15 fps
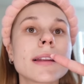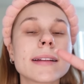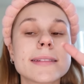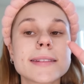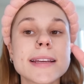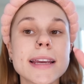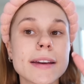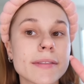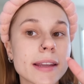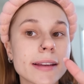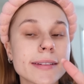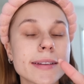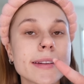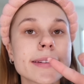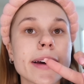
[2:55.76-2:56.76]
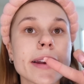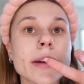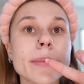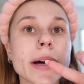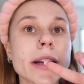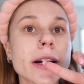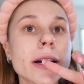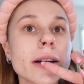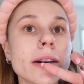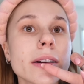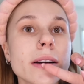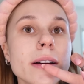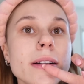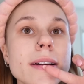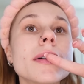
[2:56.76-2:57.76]
Let's see if this is any better.
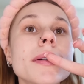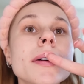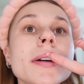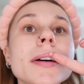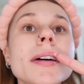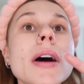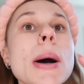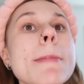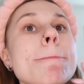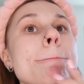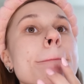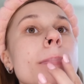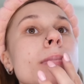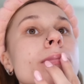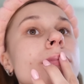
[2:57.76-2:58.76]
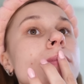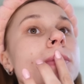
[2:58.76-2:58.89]
That is